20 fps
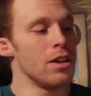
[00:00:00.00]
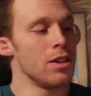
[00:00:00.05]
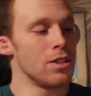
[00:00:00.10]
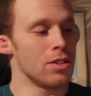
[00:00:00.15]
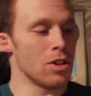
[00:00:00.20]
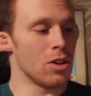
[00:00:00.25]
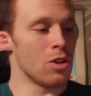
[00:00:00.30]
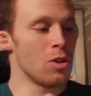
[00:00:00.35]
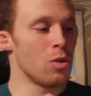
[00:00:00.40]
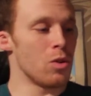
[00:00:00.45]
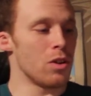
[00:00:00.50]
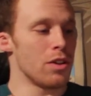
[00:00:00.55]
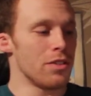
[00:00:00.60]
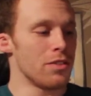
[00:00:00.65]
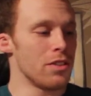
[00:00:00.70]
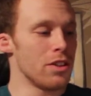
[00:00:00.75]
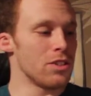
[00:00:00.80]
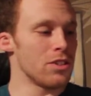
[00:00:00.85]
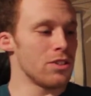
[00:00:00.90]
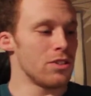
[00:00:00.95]
So
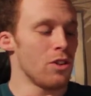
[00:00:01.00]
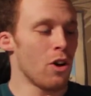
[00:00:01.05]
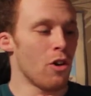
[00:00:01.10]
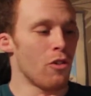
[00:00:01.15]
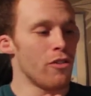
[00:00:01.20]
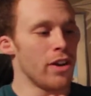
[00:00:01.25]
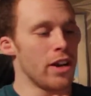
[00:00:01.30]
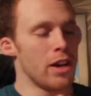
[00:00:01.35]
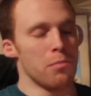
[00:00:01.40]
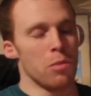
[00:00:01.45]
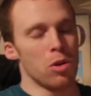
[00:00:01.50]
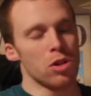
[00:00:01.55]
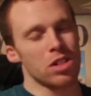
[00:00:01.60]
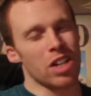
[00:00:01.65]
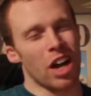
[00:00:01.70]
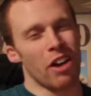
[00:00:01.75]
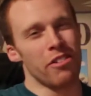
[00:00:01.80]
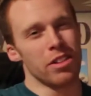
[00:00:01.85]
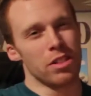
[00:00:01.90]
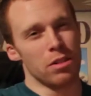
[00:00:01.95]
there's not really much
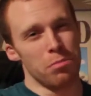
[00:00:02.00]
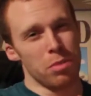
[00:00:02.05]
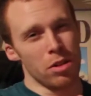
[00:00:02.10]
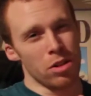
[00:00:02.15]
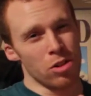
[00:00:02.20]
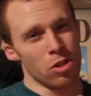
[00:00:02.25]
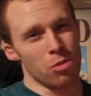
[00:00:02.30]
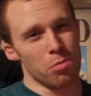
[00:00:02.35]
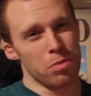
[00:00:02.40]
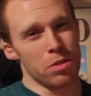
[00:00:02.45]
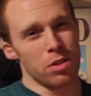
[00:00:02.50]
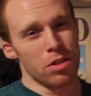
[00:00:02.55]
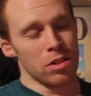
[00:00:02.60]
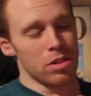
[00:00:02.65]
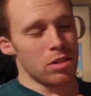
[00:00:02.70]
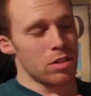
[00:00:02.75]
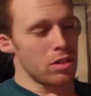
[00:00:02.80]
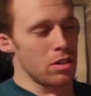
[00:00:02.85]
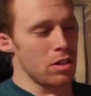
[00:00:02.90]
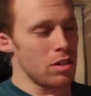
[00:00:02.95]
character build up.
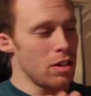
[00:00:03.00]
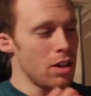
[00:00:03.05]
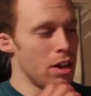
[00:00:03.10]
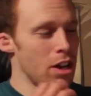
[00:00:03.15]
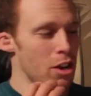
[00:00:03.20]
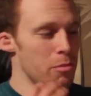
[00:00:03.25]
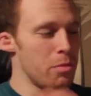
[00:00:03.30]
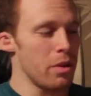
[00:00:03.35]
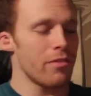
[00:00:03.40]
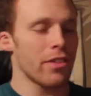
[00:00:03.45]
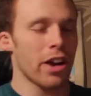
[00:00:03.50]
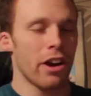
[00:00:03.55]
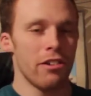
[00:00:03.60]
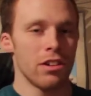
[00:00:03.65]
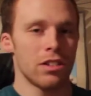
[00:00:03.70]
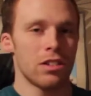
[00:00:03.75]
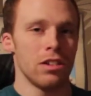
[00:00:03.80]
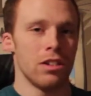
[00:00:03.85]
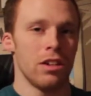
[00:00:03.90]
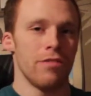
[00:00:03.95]
There's a little bit of
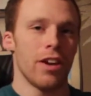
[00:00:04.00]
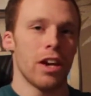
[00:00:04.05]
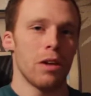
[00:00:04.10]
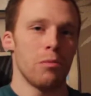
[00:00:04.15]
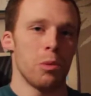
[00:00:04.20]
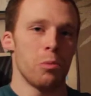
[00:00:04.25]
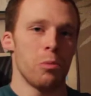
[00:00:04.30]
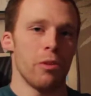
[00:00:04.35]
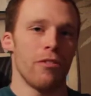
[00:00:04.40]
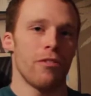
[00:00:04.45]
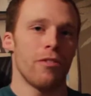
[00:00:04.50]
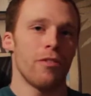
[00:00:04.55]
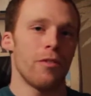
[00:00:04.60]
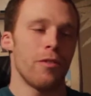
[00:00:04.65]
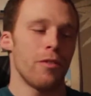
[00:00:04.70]
character development with